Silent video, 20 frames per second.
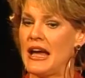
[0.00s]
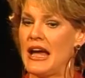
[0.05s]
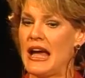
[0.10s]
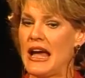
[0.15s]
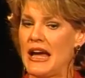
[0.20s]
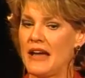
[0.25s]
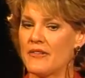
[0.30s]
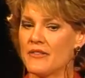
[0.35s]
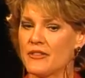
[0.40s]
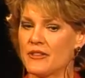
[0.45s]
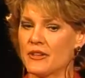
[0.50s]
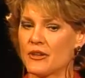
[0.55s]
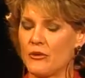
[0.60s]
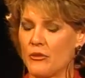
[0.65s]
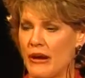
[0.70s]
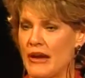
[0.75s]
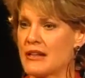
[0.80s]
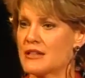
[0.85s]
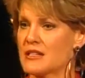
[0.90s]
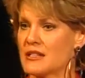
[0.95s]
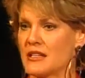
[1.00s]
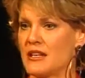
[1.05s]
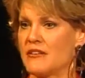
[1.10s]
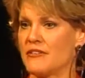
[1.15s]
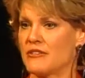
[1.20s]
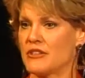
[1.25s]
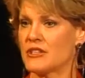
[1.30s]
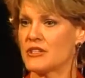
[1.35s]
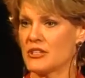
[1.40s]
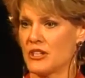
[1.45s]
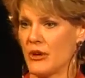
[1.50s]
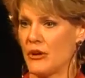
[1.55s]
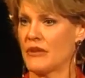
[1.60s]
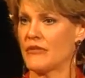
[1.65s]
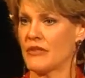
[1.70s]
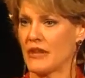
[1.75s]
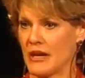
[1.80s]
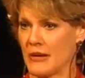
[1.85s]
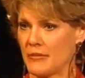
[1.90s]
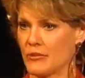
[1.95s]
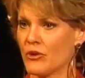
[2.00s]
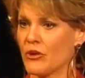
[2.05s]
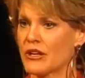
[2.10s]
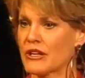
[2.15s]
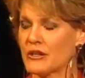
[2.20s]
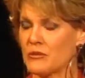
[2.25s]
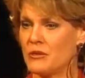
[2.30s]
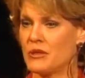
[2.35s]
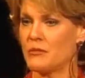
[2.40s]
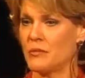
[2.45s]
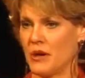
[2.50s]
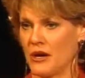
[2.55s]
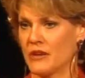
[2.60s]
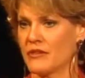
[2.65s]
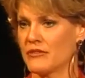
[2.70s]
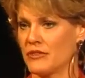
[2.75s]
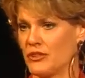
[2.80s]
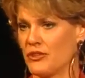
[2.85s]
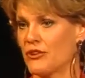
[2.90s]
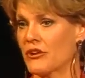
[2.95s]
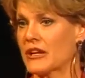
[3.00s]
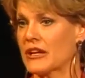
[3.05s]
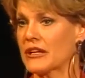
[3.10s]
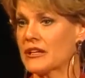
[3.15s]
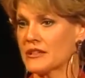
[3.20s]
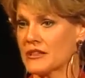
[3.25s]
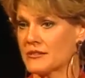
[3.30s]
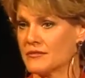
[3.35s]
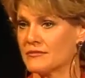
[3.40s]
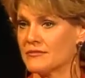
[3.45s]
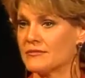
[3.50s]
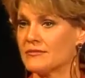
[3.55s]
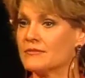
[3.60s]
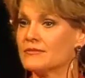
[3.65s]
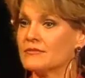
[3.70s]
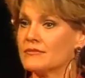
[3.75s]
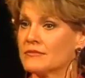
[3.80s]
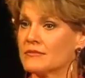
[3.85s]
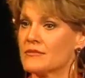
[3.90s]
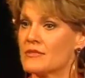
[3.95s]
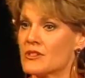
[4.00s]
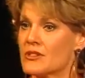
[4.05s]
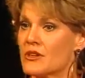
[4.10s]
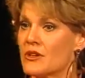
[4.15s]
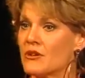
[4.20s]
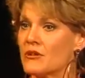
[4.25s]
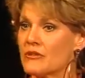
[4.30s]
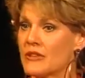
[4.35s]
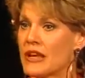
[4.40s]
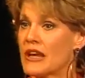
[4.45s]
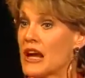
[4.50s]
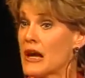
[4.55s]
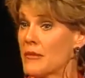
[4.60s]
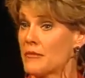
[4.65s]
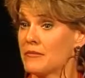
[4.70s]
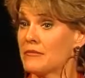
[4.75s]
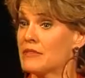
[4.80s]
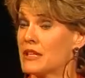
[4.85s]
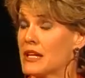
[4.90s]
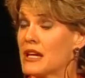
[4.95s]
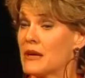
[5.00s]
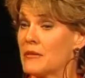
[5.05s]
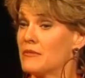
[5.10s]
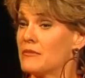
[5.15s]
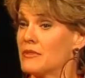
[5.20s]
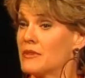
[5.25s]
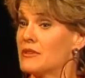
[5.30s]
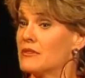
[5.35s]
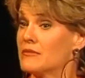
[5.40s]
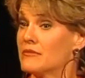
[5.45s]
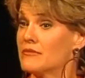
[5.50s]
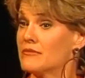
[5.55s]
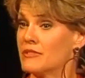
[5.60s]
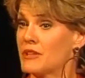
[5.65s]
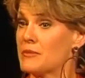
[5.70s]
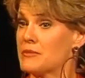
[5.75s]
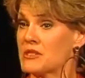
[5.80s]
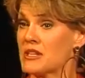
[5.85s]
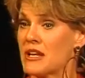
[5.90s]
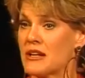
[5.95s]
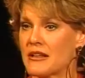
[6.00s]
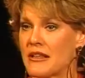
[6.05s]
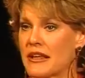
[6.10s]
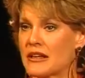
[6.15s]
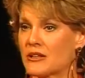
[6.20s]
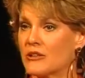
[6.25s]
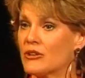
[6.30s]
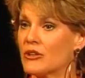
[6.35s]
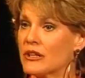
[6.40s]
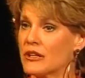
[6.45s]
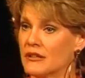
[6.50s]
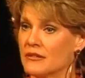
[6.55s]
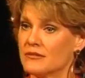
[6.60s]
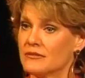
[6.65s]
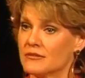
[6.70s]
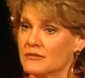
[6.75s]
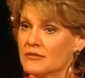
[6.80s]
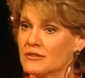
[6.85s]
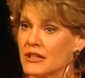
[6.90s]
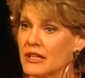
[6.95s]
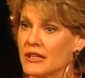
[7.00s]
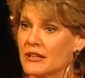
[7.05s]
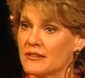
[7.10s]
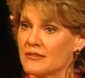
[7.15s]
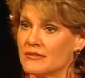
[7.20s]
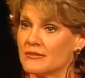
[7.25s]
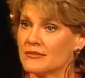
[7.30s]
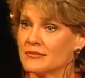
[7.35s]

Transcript: And the greatest gift is knowing that I'm going to be a part of curing it. So they come the flip side of that coin. Yeah.